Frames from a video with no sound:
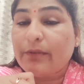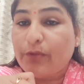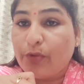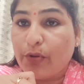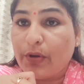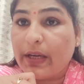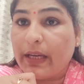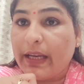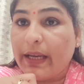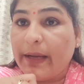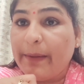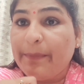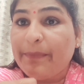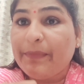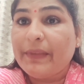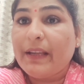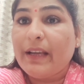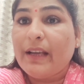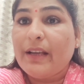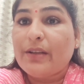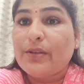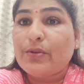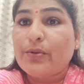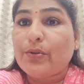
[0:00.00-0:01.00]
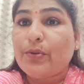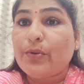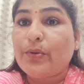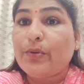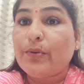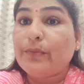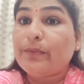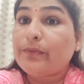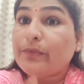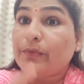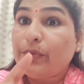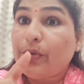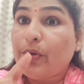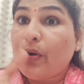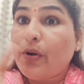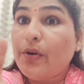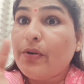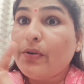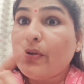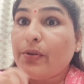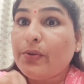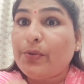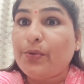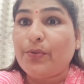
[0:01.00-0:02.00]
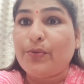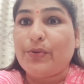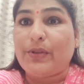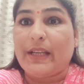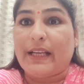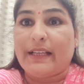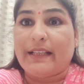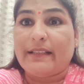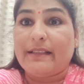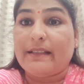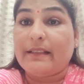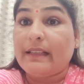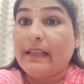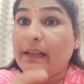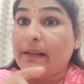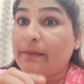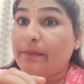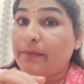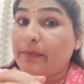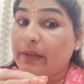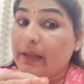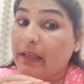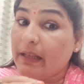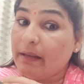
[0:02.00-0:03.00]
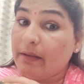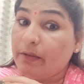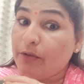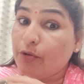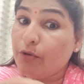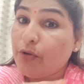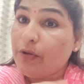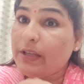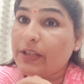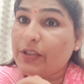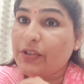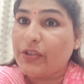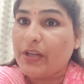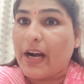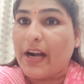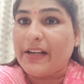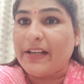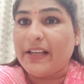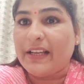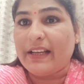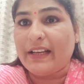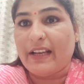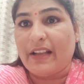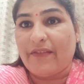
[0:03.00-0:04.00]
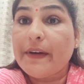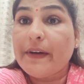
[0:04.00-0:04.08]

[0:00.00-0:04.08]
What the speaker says: Okay, so don't do this in your starting.